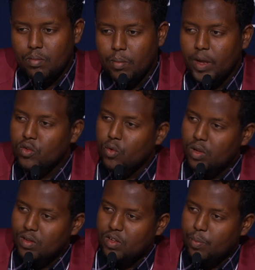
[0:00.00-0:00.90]
My
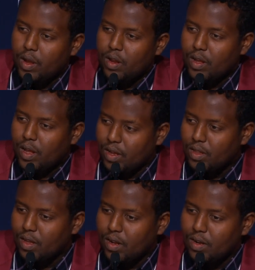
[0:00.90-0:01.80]
story is inspiring, I
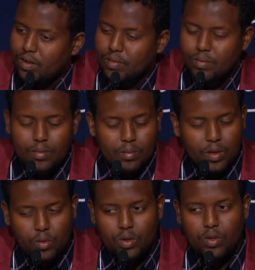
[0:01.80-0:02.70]
get that.
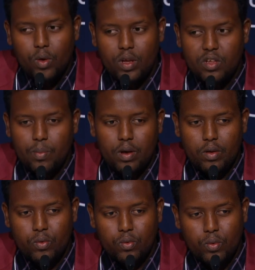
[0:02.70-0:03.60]
But what do I inspire
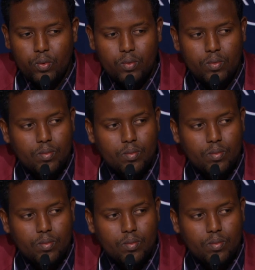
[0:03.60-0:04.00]
you to do?